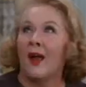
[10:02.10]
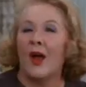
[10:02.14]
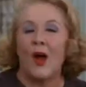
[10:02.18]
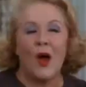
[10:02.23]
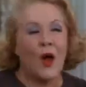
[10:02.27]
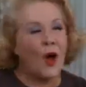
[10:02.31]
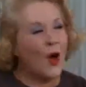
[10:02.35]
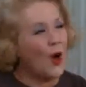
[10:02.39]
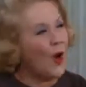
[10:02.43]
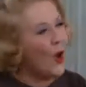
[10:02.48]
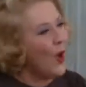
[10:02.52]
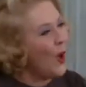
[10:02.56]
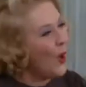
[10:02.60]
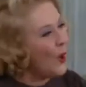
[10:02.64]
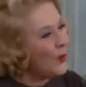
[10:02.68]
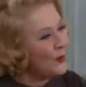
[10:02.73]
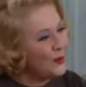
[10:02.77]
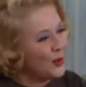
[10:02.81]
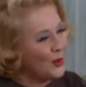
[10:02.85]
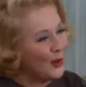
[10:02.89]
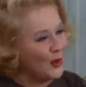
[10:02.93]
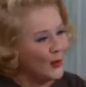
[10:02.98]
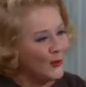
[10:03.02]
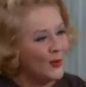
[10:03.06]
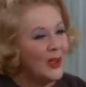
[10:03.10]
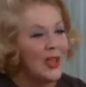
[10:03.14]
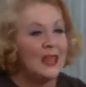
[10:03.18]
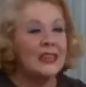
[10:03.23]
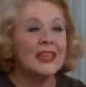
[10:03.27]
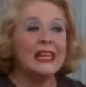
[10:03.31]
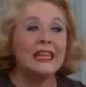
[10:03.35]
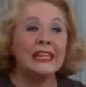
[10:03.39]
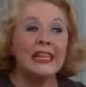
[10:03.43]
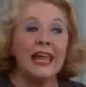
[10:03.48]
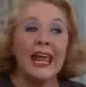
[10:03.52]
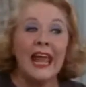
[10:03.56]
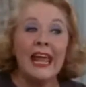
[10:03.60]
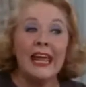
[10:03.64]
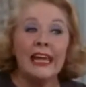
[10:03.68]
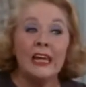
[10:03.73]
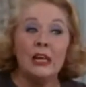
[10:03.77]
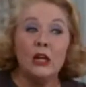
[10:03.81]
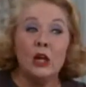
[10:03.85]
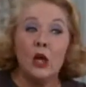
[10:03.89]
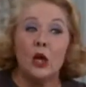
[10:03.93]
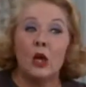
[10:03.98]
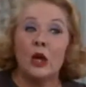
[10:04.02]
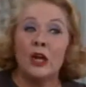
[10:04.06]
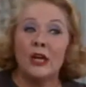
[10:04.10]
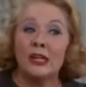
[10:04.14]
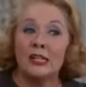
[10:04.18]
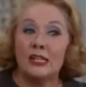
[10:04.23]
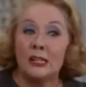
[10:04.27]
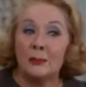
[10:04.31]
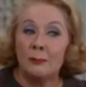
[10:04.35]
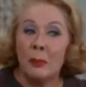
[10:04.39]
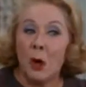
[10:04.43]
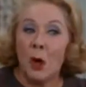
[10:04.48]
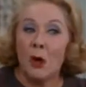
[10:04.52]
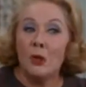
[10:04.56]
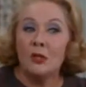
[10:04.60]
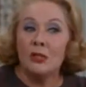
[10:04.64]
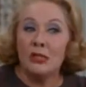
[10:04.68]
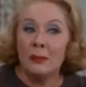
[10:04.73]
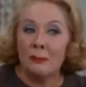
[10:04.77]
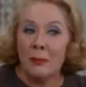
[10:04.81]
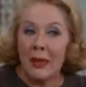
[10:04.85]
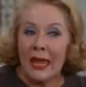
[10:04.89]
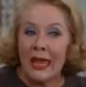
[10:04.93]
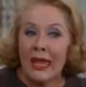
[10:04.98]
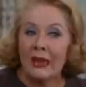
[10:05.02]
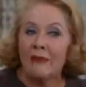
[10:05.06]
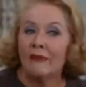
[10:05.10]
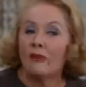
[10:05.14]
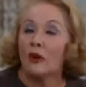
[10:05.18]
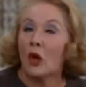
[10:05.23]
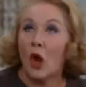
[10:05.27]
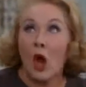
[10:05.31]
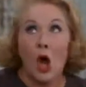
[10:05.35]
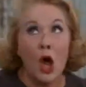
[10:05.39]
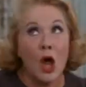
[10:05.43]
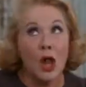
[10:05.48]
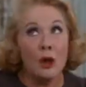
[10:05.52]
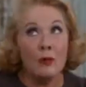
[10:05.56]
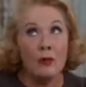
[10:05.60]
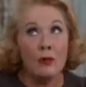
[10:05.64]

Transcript: Oh, no. The landlord is supposed to pay for all